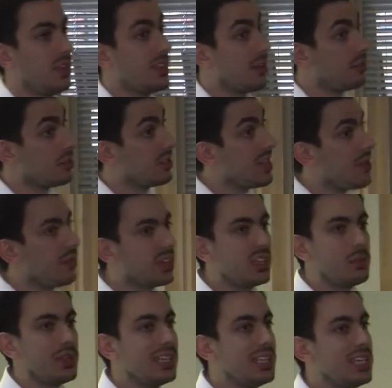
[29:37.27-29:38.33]
There is never going
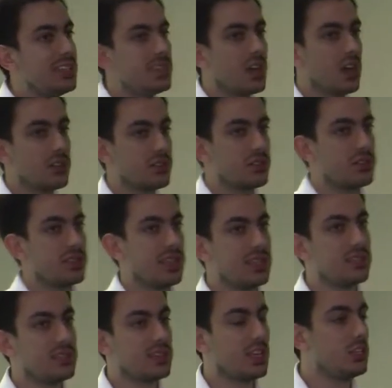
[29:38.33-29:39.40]
to be an easy answer to
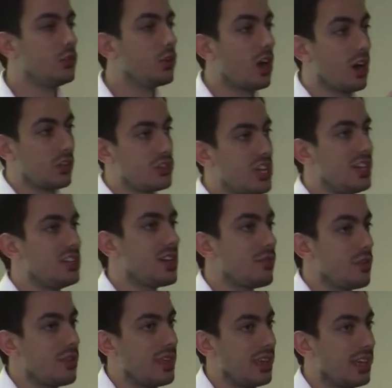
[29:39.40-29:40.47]
this, and you can't change
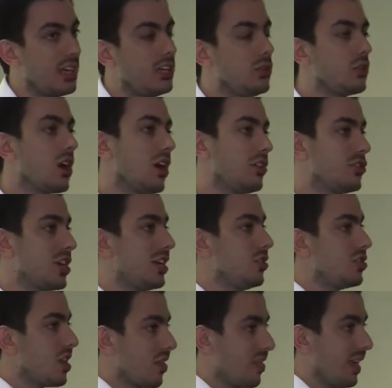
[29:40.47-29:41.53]
everything, and you can't
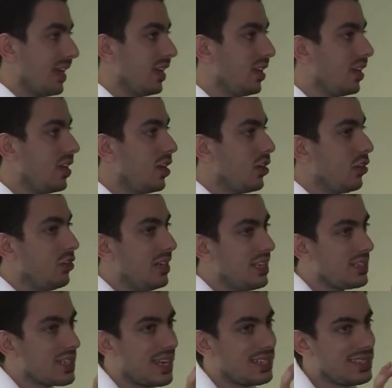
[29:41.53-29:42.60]
change nothing. You
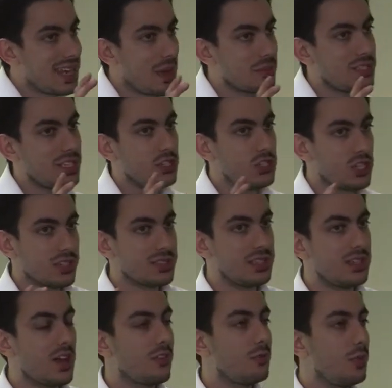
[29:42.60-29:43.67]
need to adapt it just
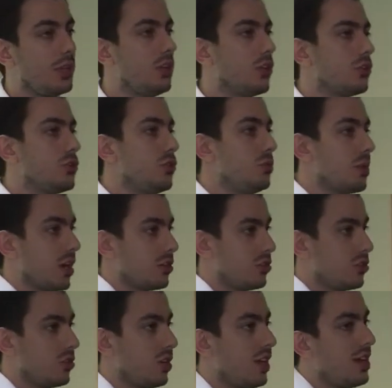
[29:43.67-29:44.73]
enough, but not too
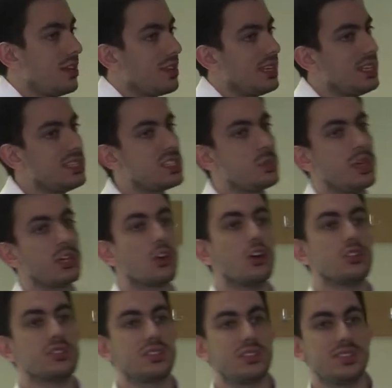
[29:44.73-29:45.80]
much. There needs to be a
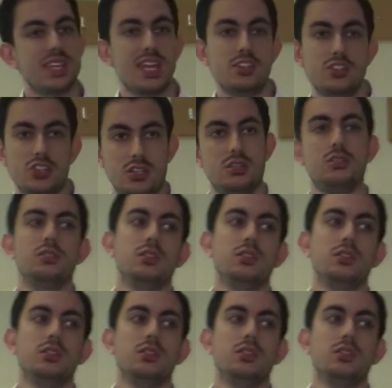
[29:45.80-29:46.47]
constant tension.